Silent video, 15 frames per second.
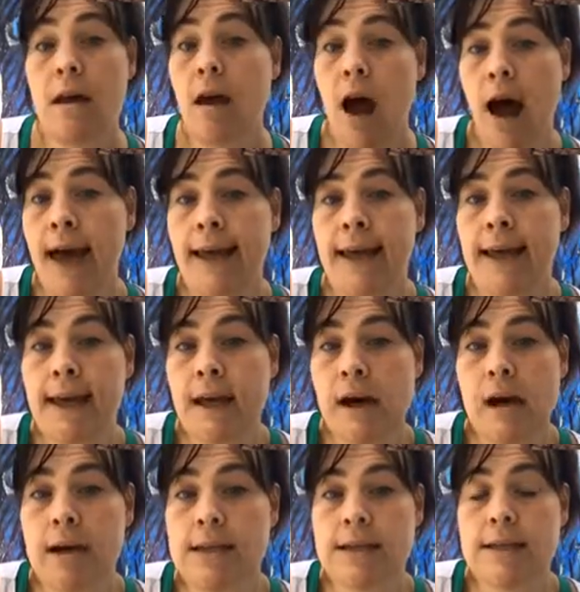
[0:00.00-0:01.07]
I get it
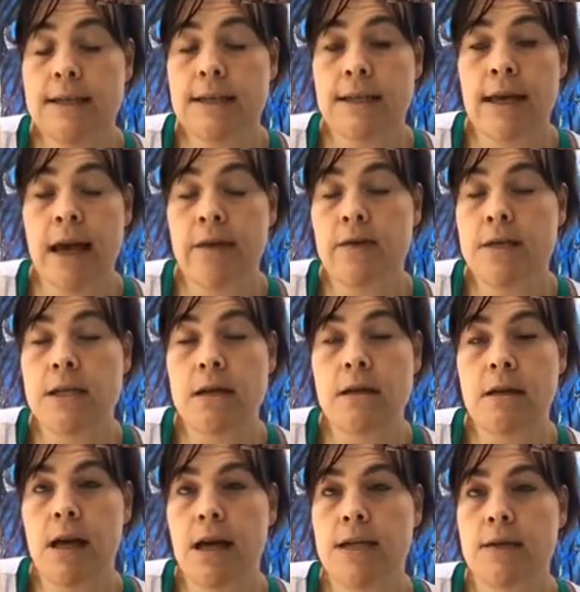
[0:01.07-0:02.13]
constantly. Every single
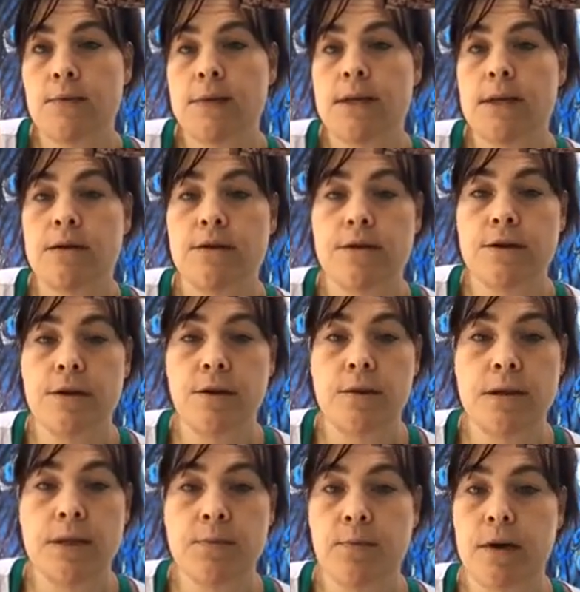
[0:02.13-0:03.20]
day, someone says, you're so
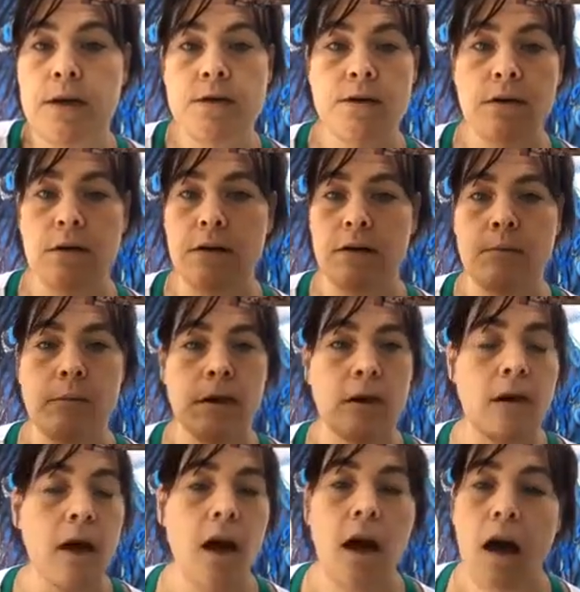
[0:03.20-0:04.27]
inspirational. And I'm like,
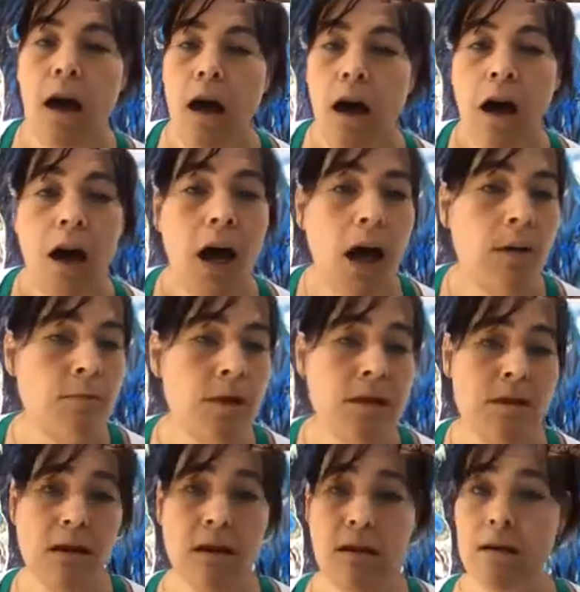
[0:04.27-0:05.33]
I'm just
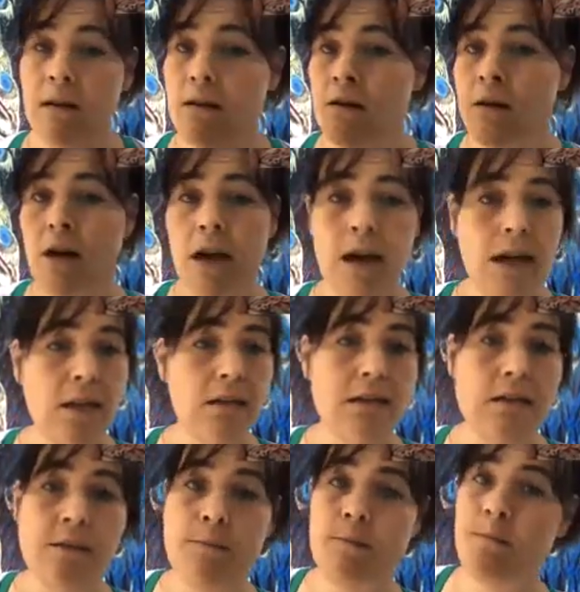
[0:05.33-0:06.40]
a girl trying
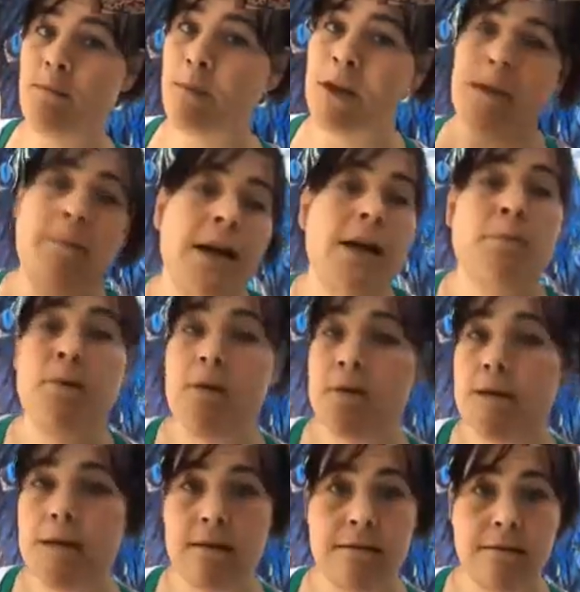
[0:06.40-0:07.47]
to be a better
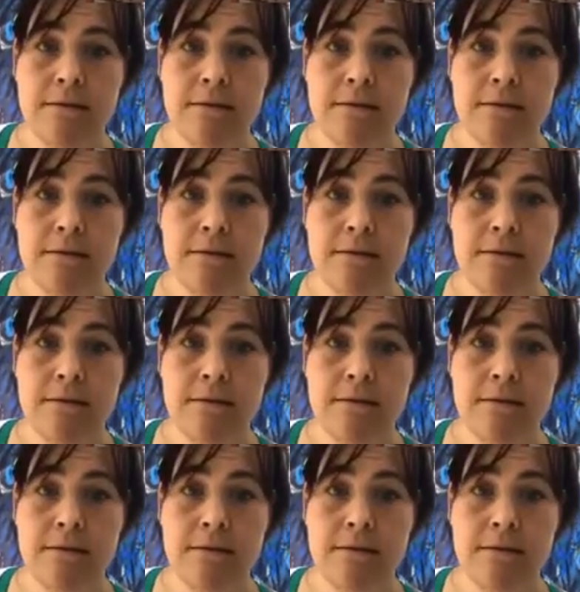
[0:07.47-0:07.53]
person.